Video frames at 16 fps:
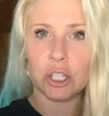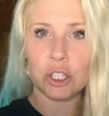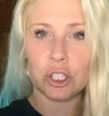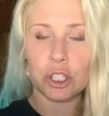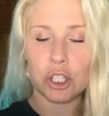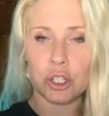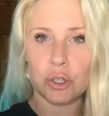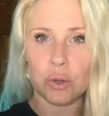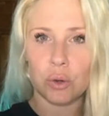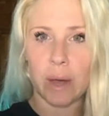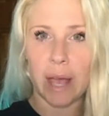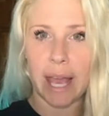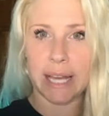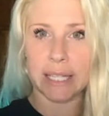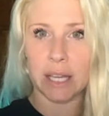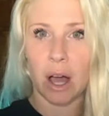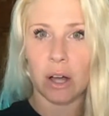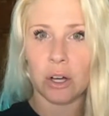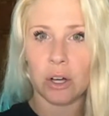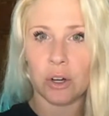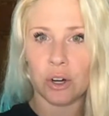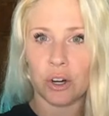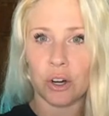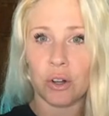to a young
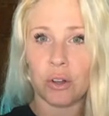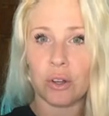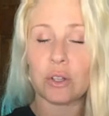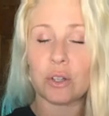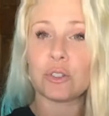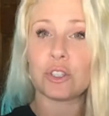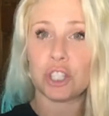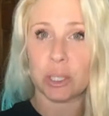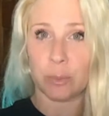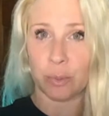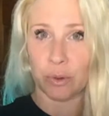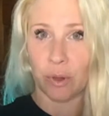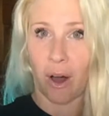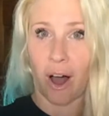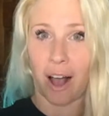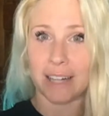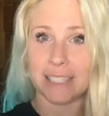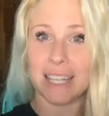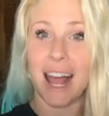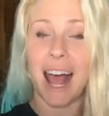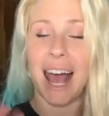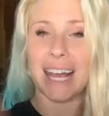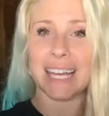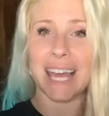girl who she blocked.
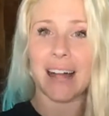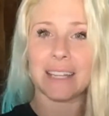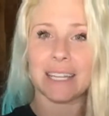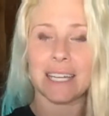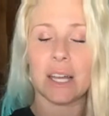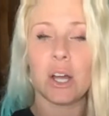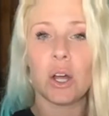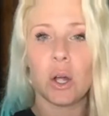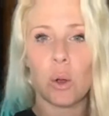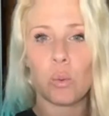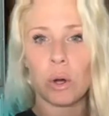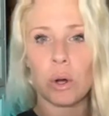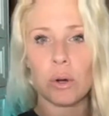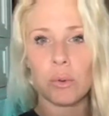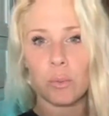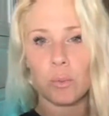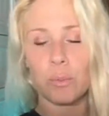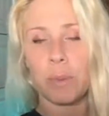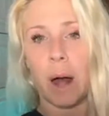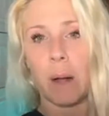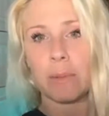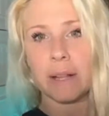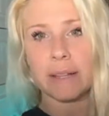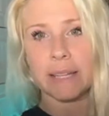Hi, Kelly. We're
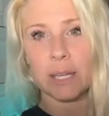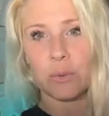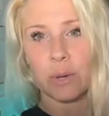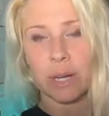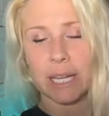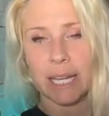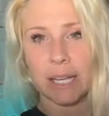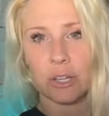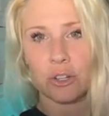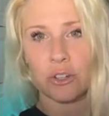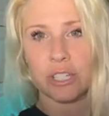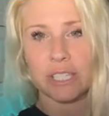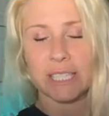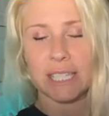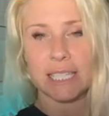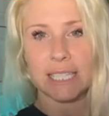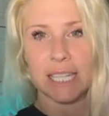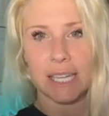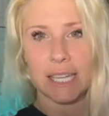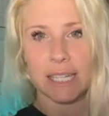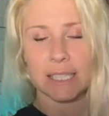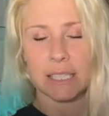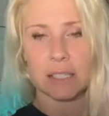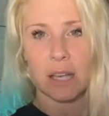publicly reading Chrissy
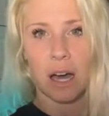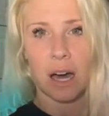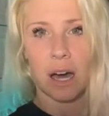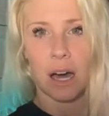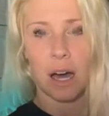Teigen's uh,